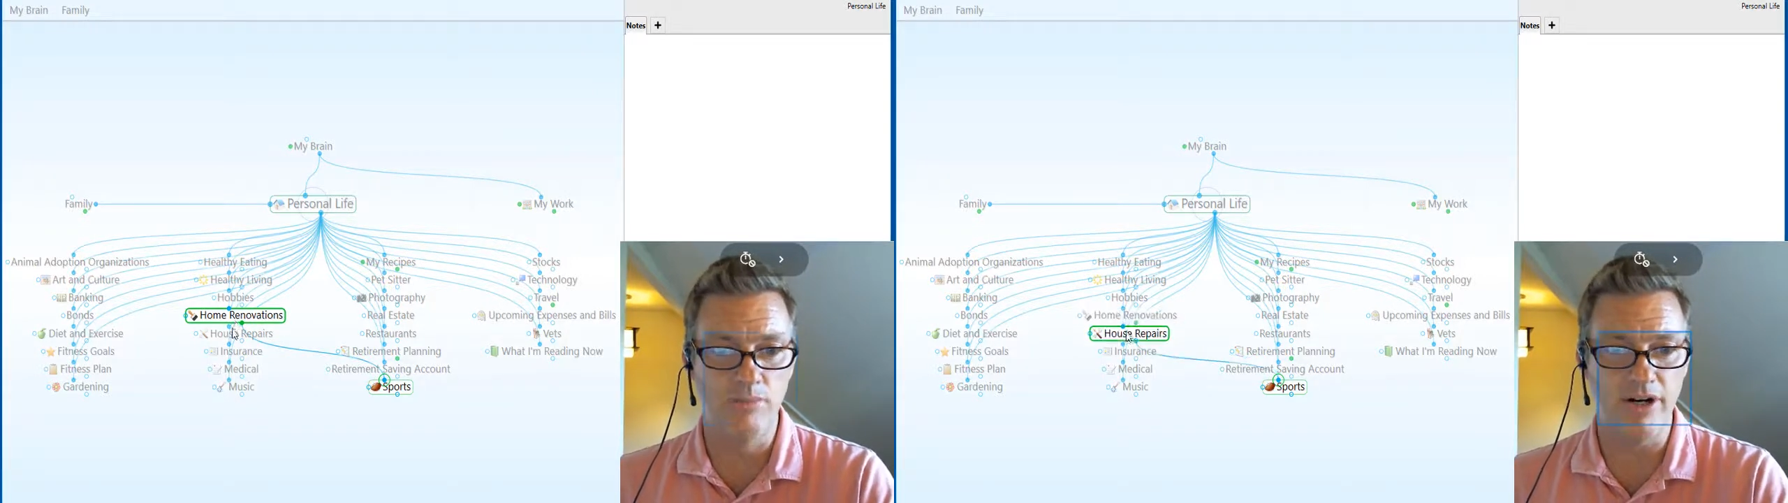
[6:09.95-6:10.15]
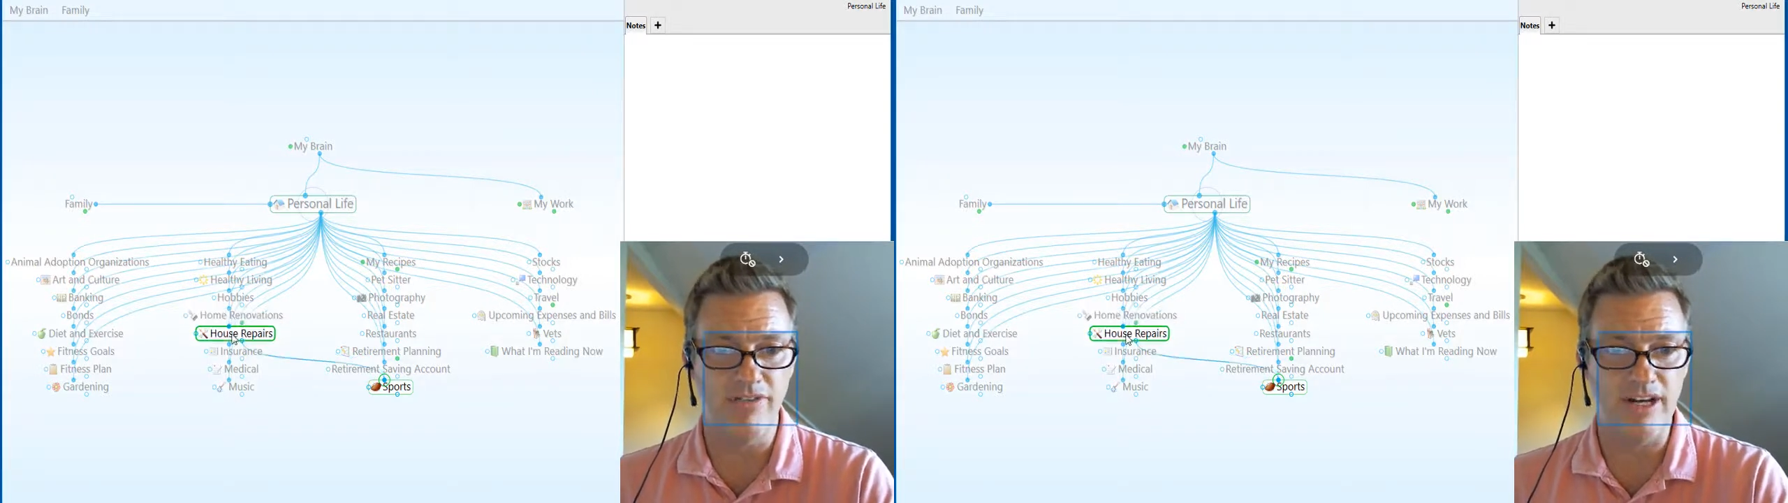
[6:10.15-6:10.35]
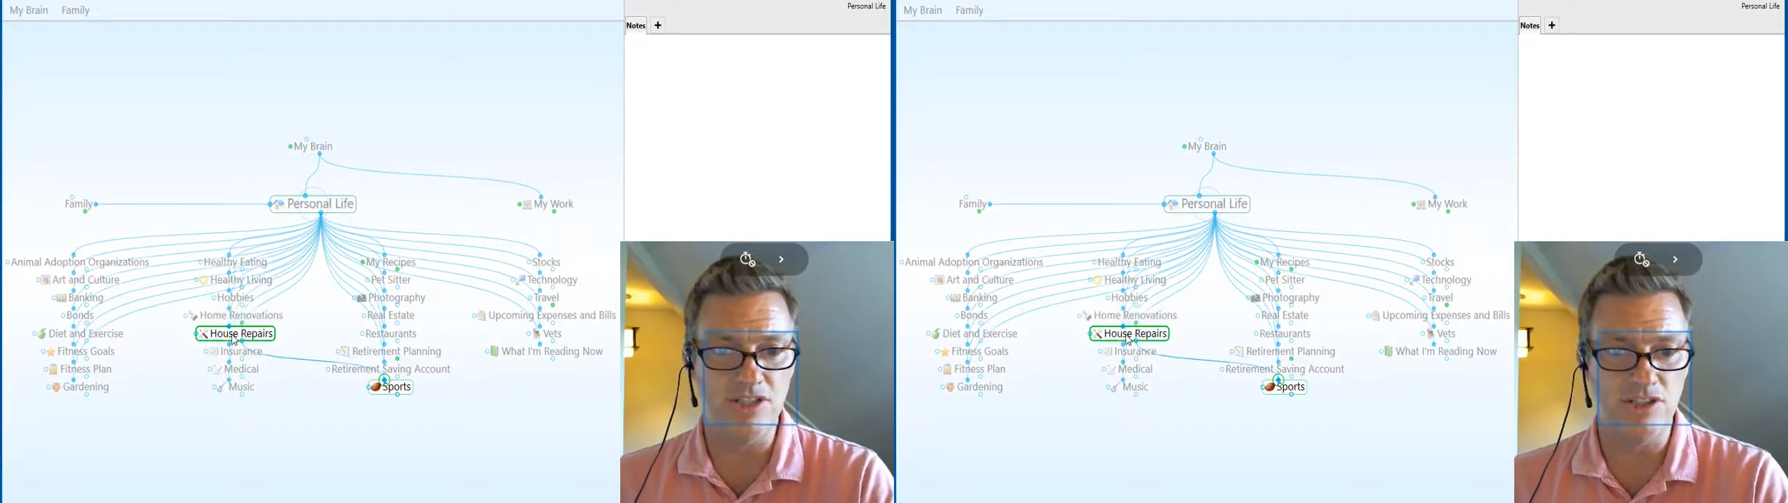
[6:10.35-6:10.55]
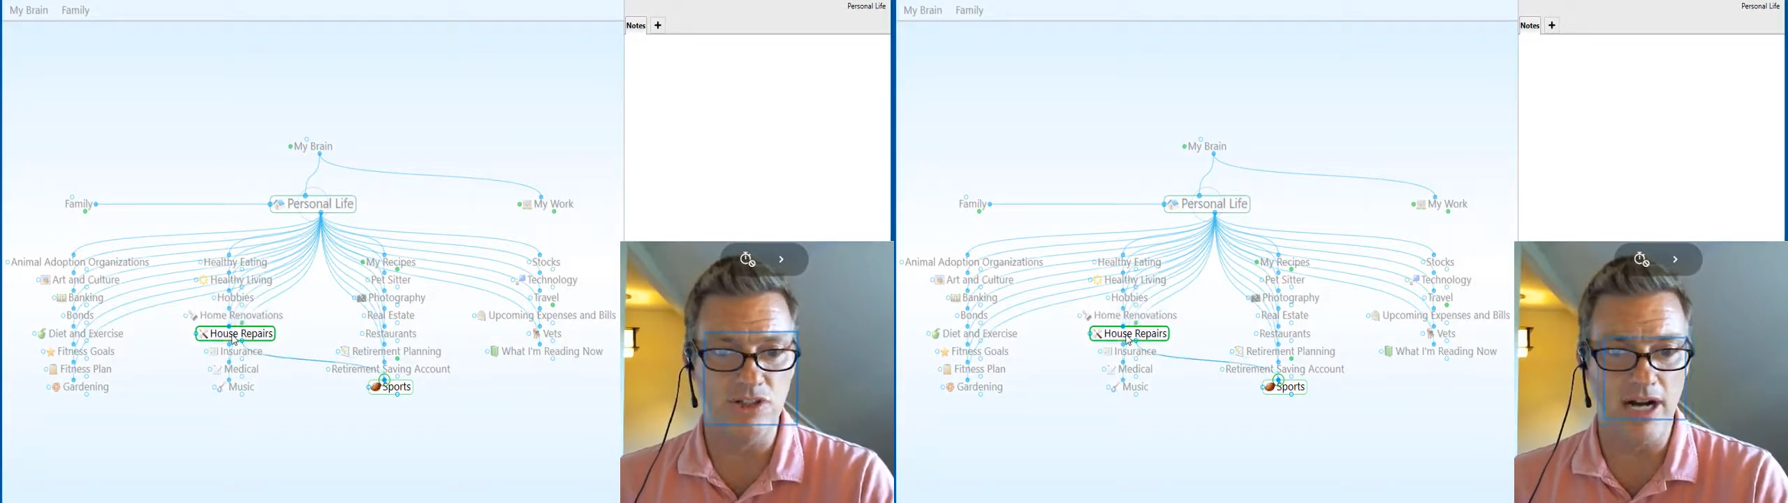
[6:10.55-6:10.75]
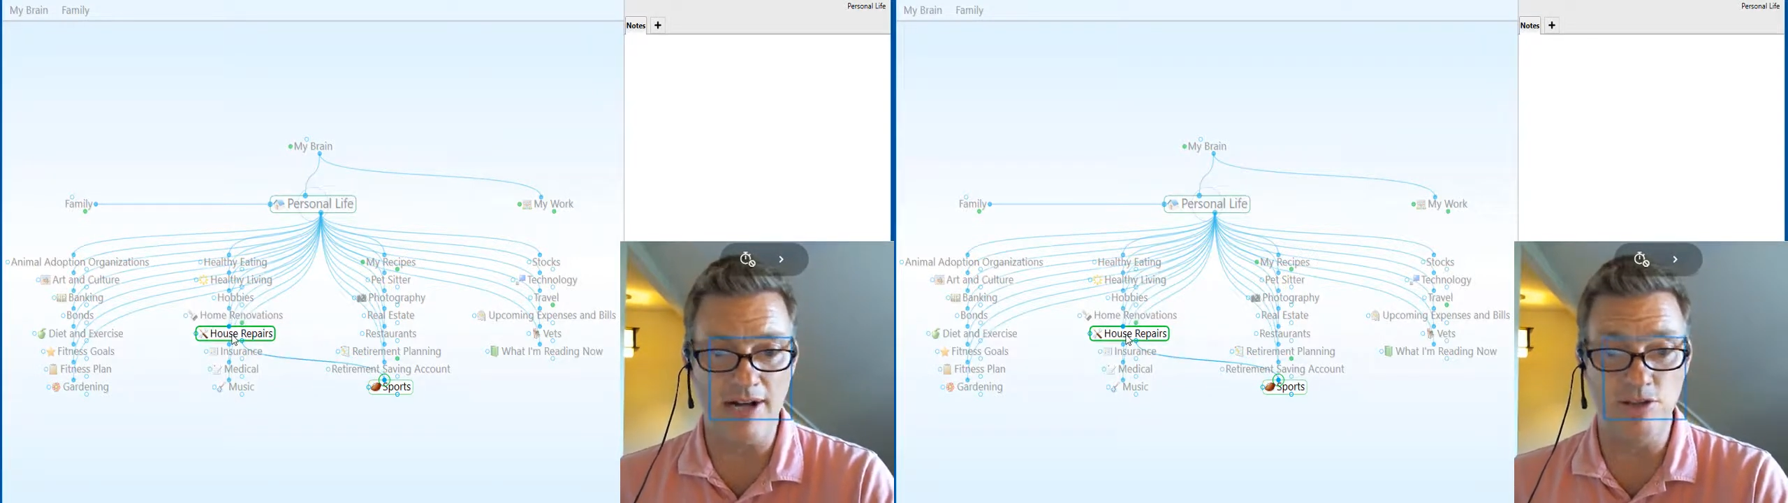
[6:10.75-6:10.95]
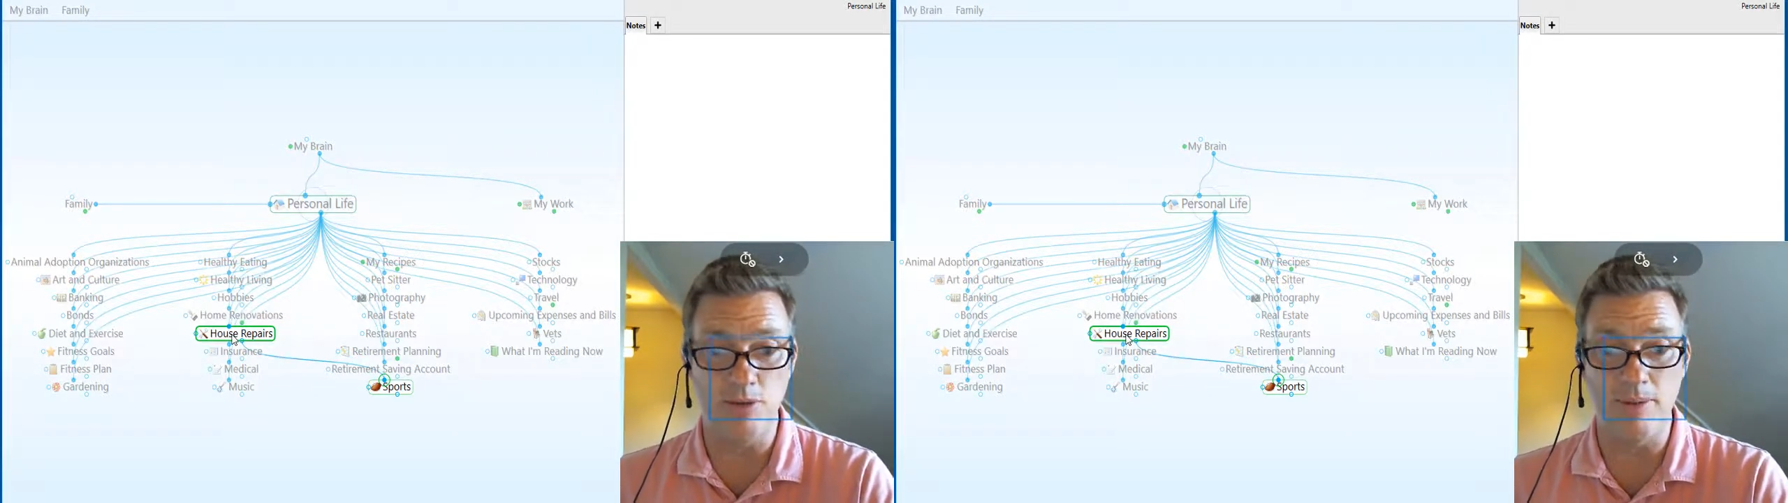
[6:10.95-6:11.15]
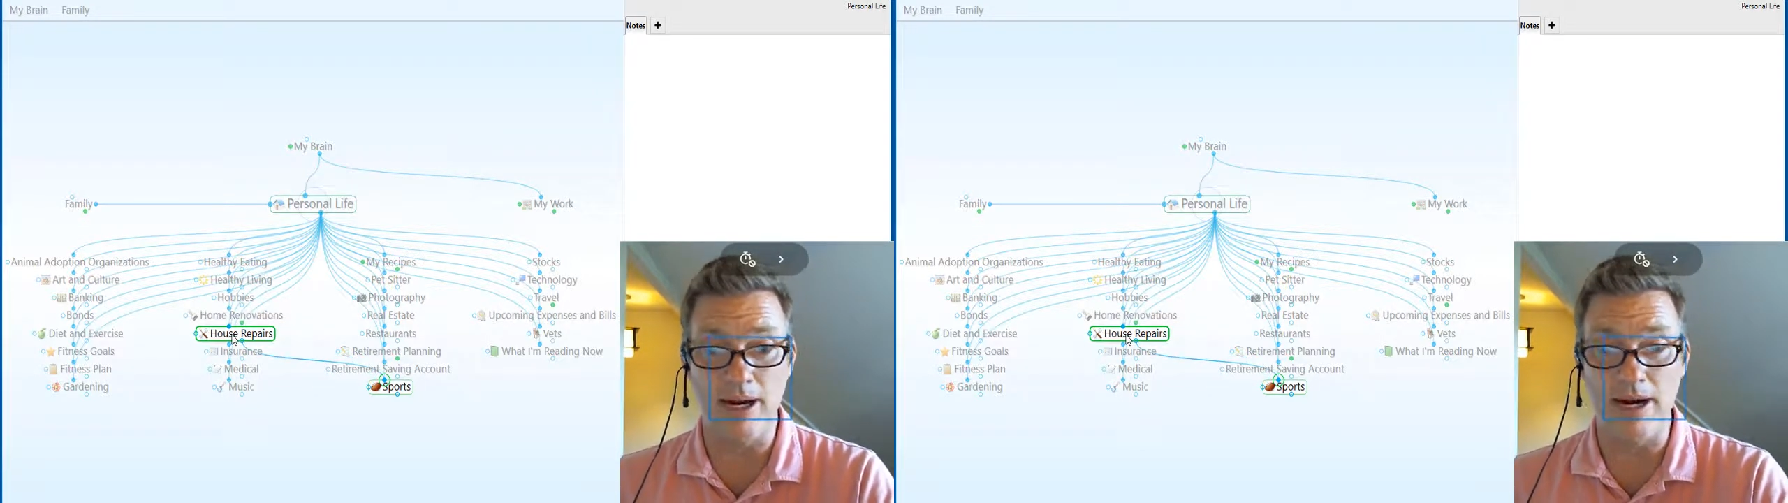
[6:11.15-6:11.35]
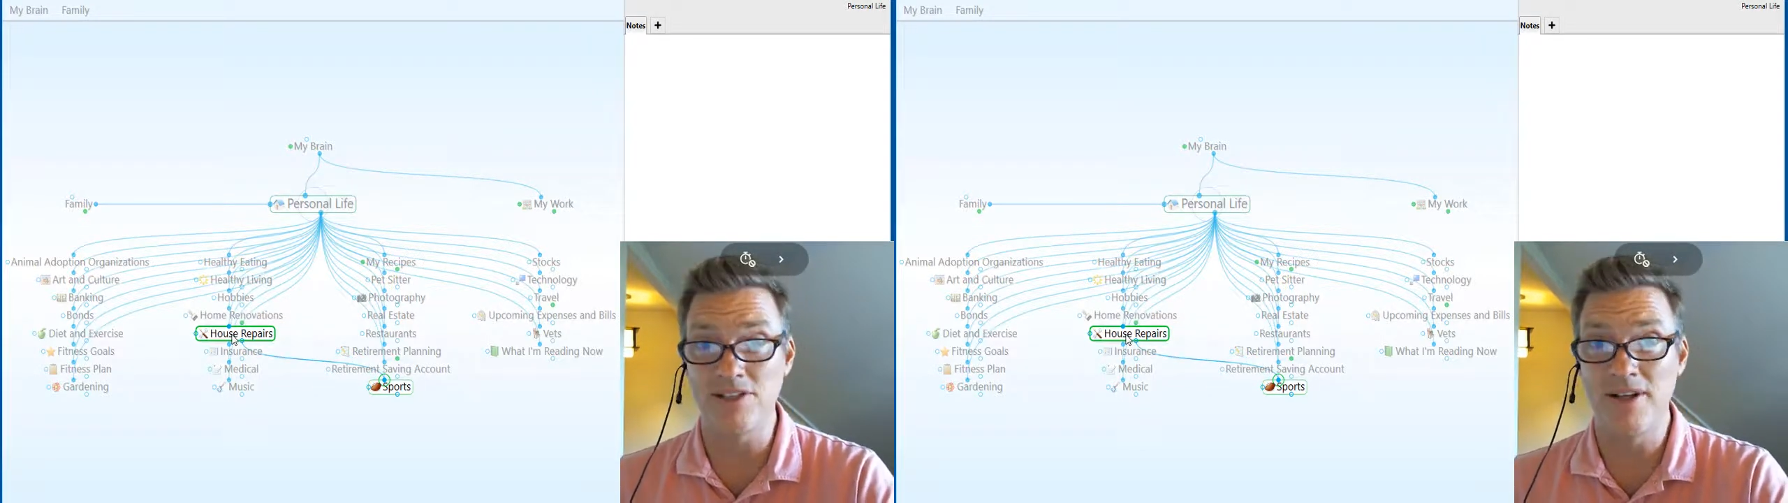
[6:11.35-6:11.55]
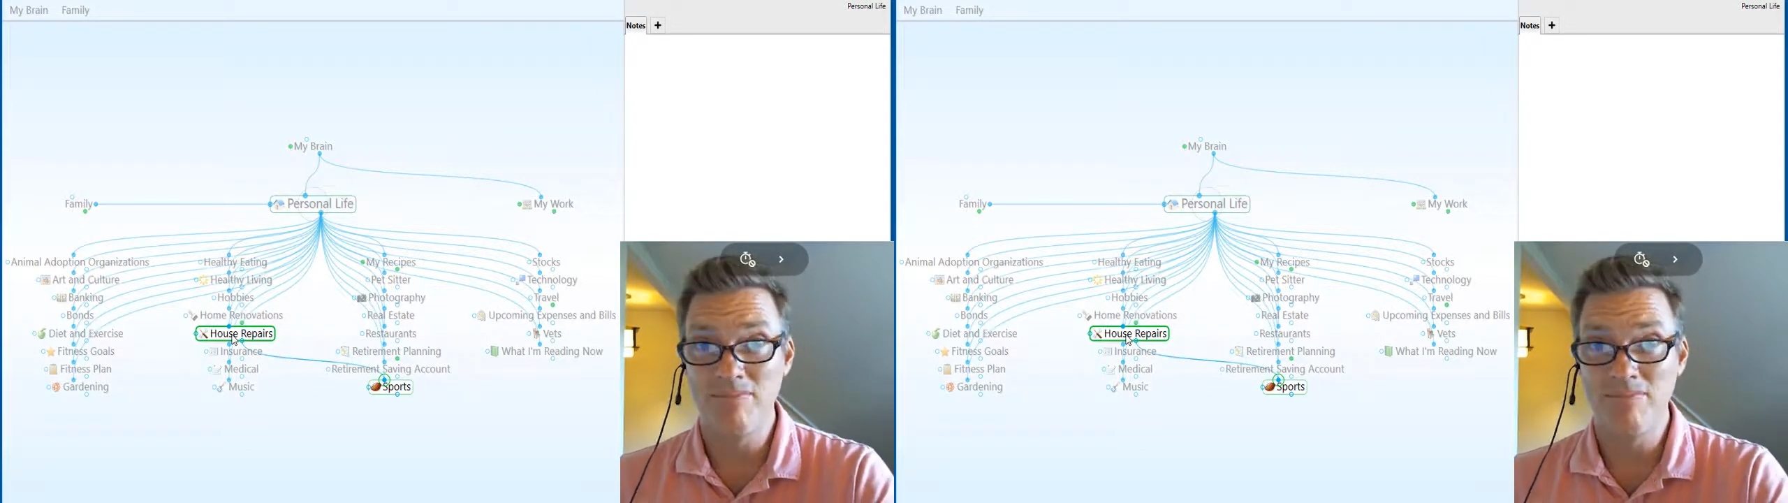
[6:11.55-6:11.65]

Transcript: renovations or house repairs.